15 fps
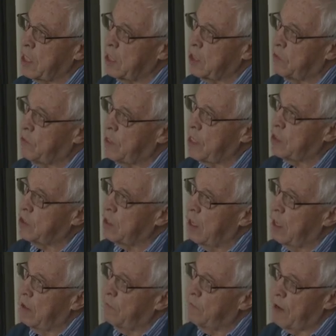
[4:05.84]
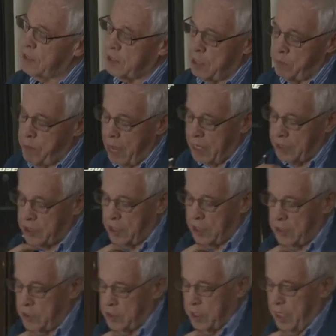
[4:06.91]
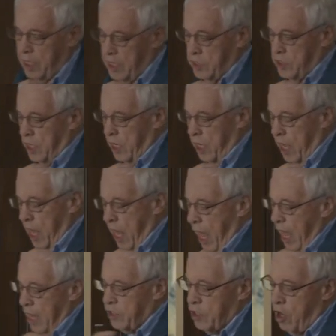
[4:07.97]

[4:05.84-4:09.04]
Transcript: Each of these fuzzy patches is uh, as